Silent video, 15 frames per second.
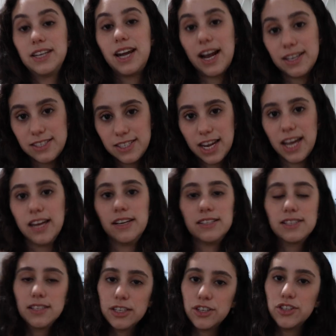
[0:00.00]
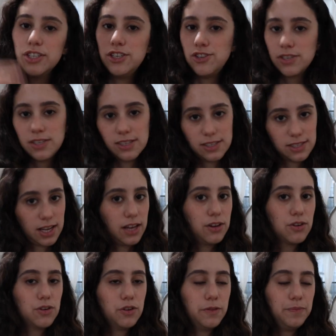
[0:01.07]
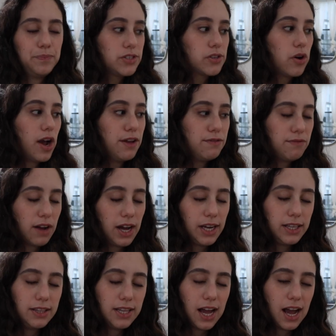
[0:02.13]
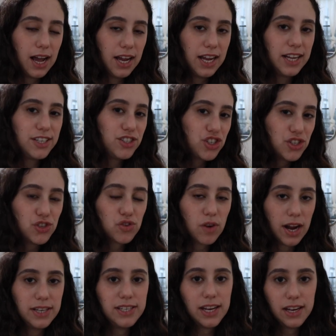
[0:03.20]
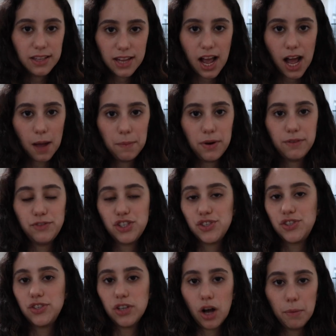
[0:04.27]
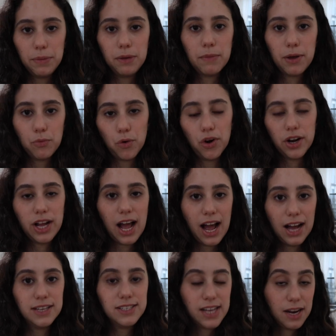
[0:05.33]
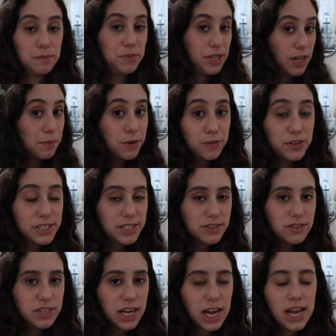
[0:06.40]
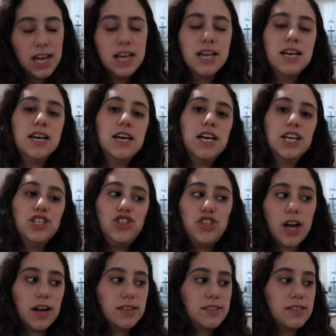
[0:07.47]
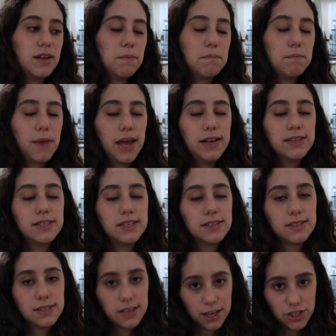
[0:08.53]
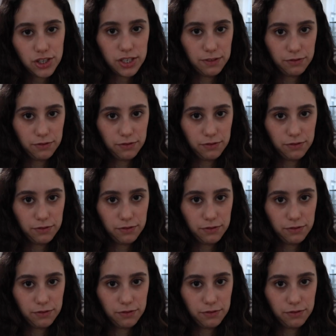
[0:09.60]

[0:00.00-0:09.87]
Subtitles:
the next day, and it's literally just a cycle. So I find that just trying to get in the habit of just stopping my work at 10 p.m. every single day just makes such a